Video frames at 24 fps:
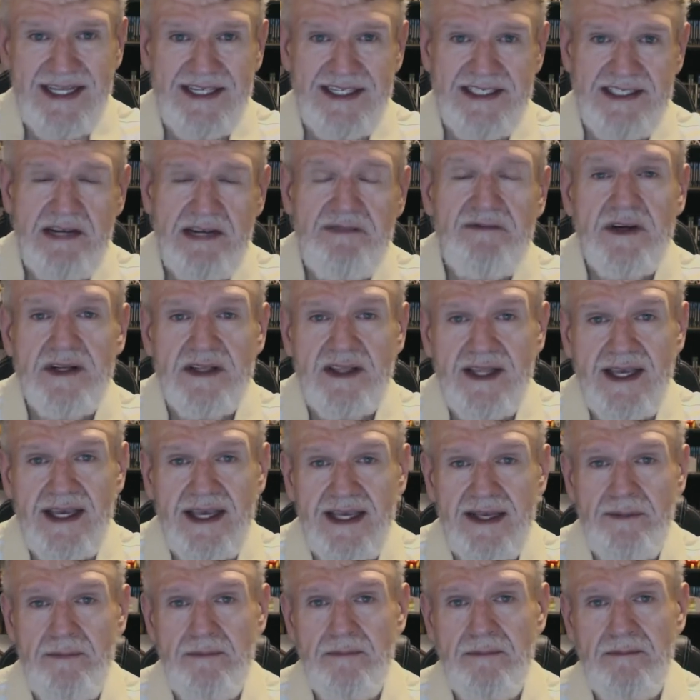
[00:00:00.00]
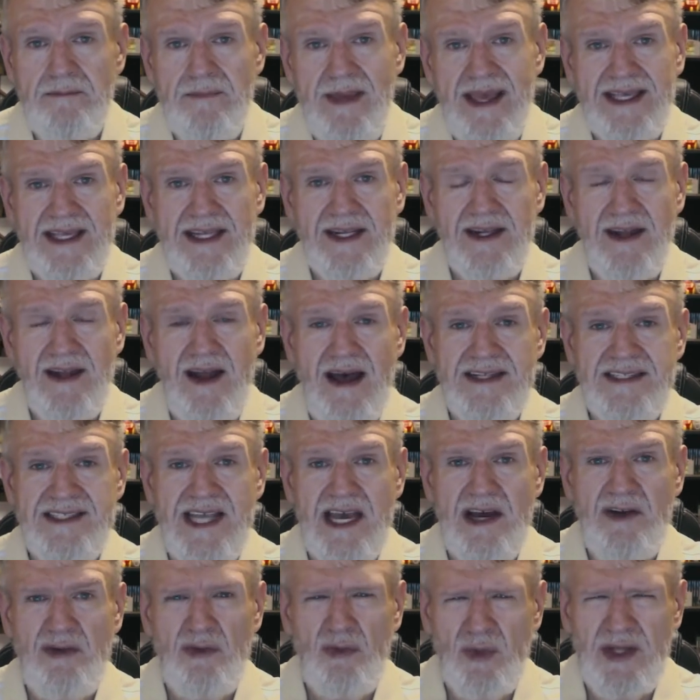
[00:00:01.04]
it differently and make it not
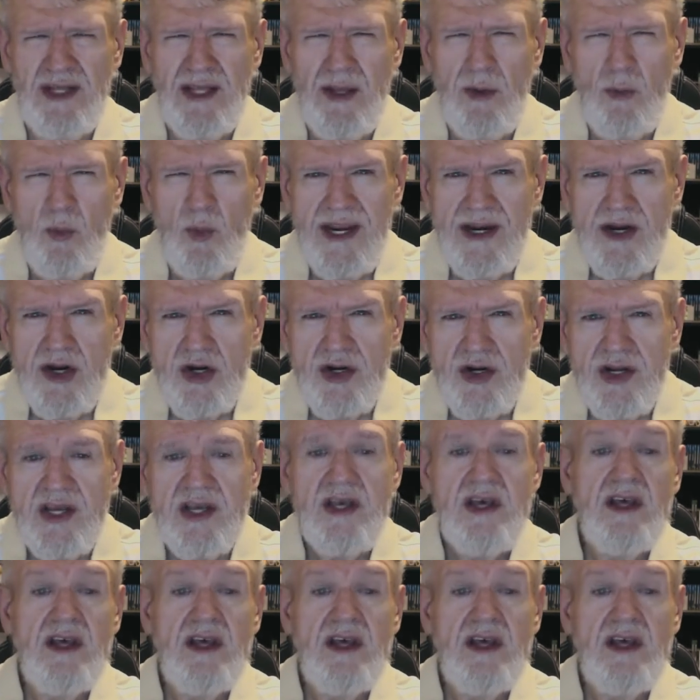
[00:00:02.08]
sound really weird.